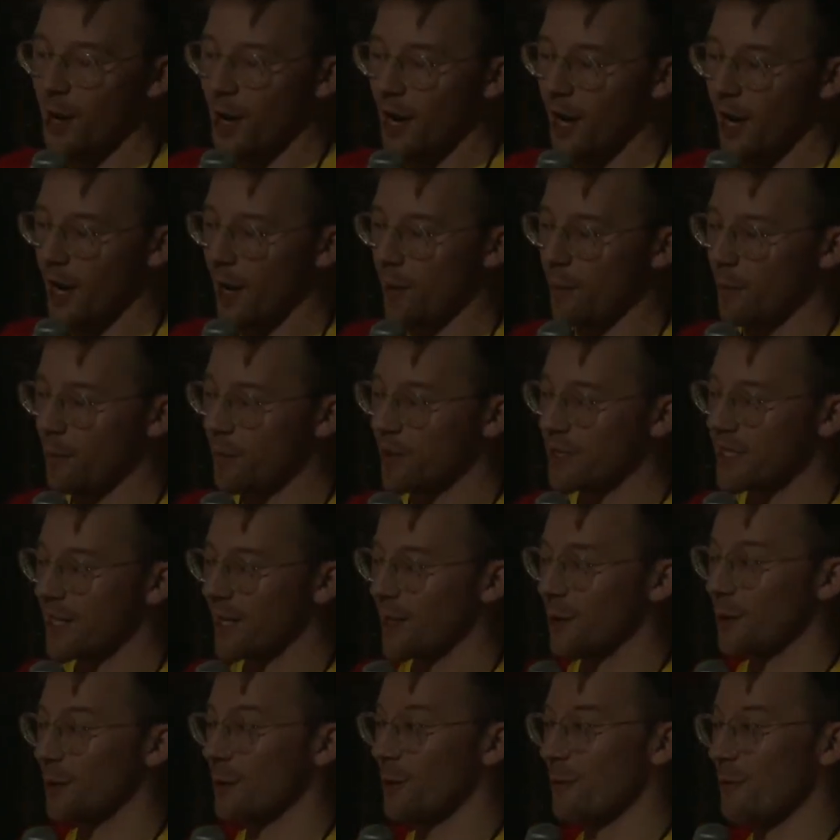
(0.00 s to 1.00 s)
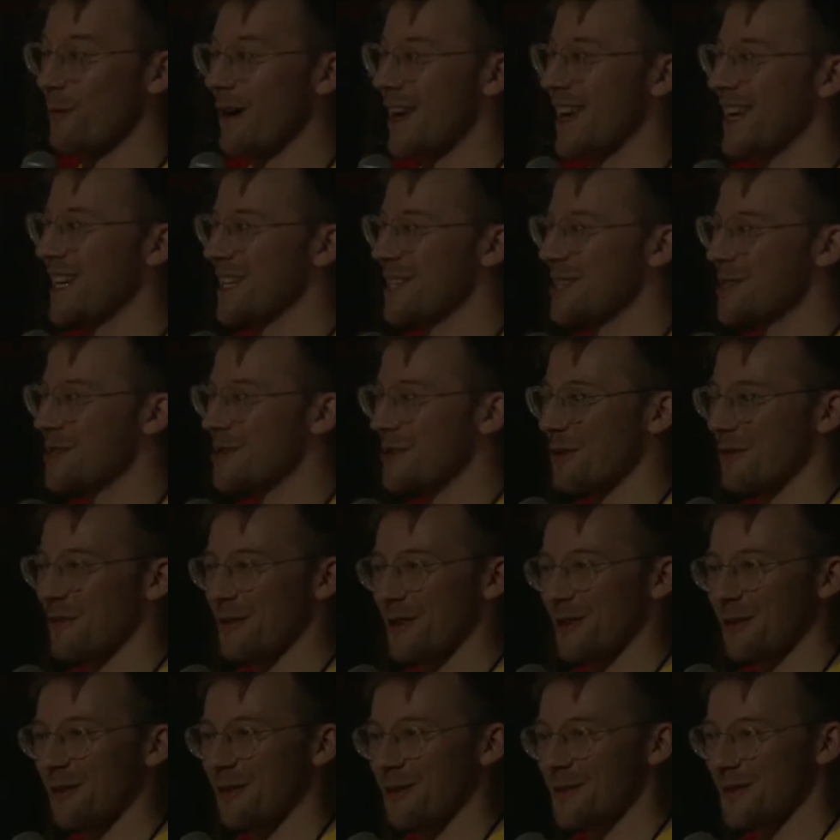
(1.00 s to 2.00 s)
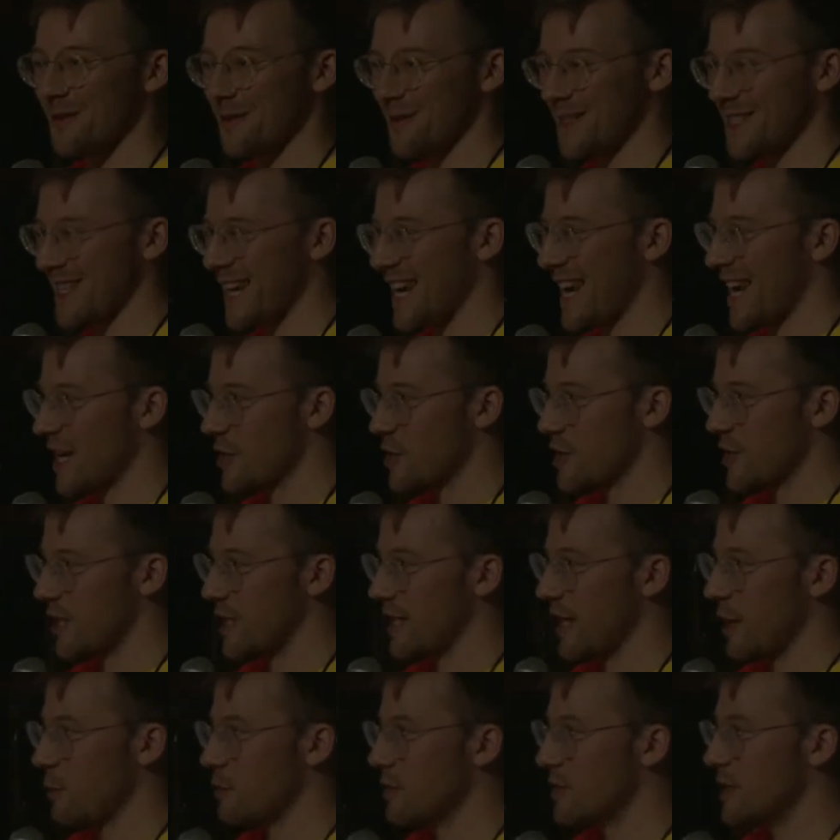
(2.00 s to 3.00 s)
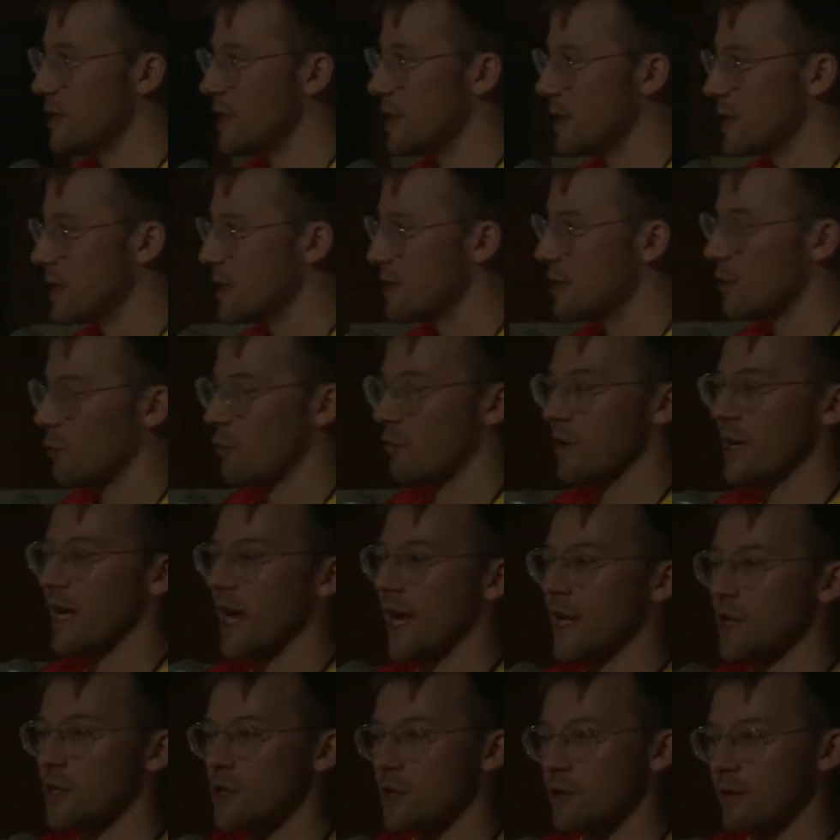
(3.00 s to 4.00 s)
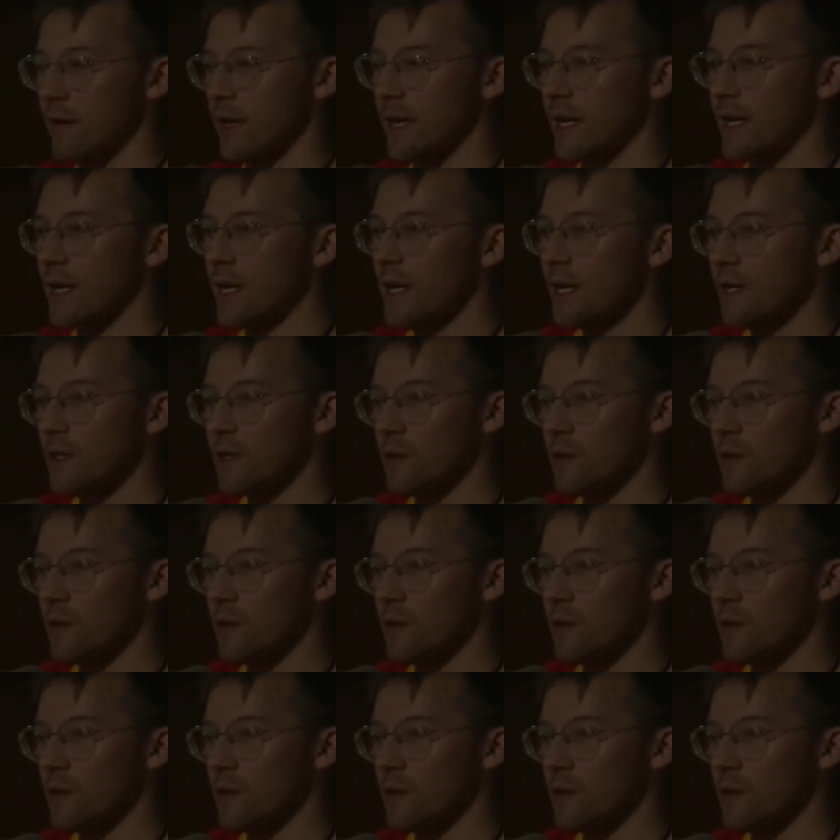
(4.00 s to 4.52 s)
particular range over the course of the day as she announces the re-entry